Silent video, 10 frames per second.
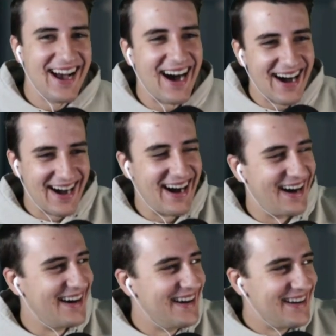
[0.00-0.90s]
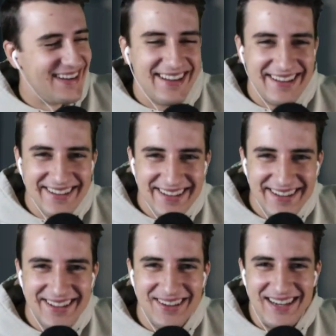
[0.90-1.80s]
Uh,
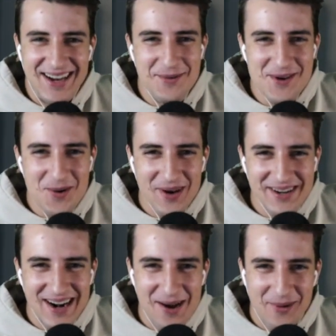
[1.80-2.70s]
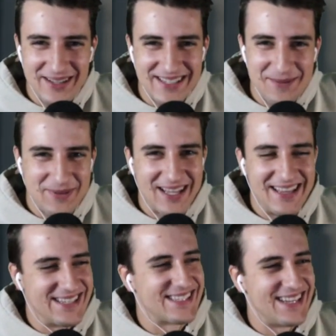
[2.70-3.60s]
no wonder I wanted to play
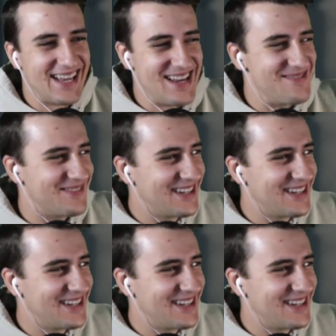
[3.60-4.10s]
this game.